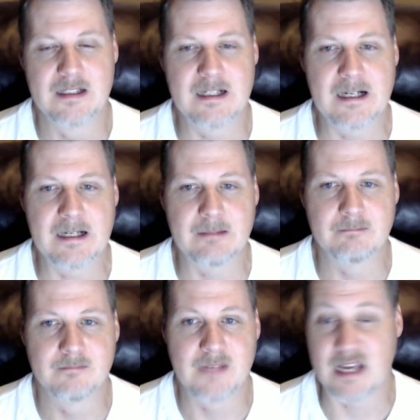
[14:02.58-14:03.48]
Now
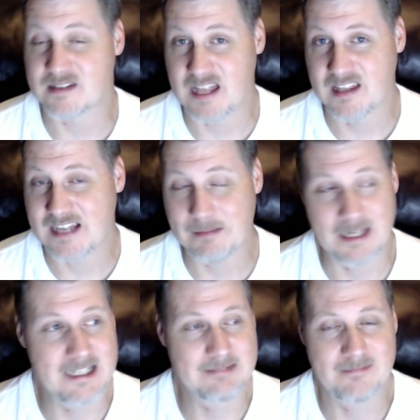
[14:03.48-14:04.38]
is now the time to
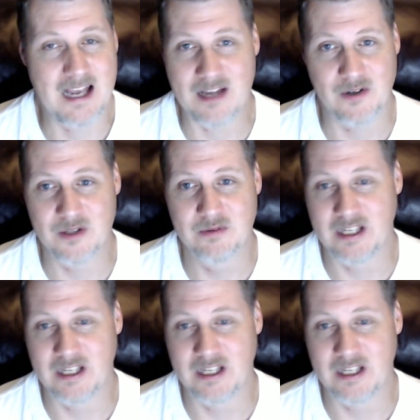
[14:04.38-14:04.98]
get in? I don't know.